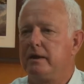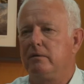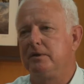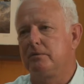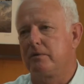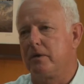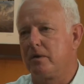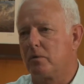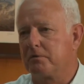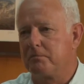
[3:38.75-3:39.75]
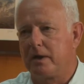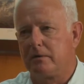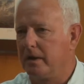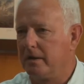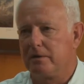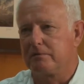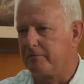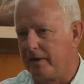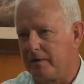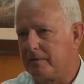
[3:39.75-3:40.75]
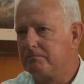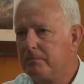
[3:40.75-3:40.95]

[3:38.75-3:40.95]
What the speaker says: He'll know that horse better than any other farrier.